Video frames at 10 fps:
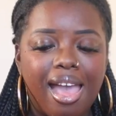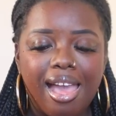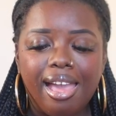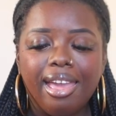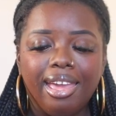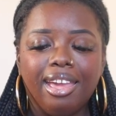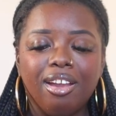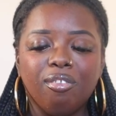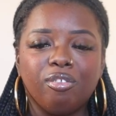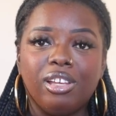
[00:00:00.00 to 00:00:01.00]

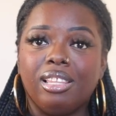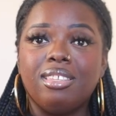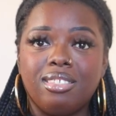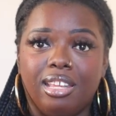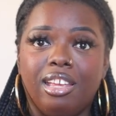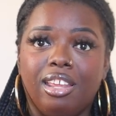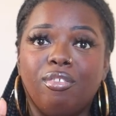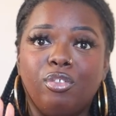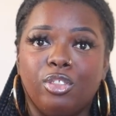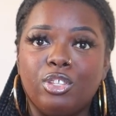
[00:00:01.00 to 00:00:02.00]
I really
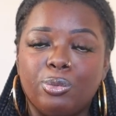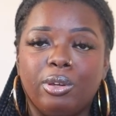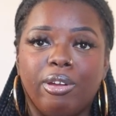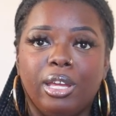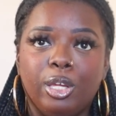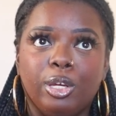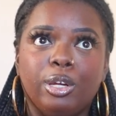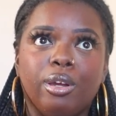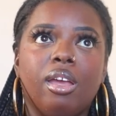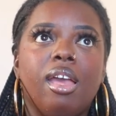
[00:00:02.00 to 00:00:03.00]
stand for this wig right here.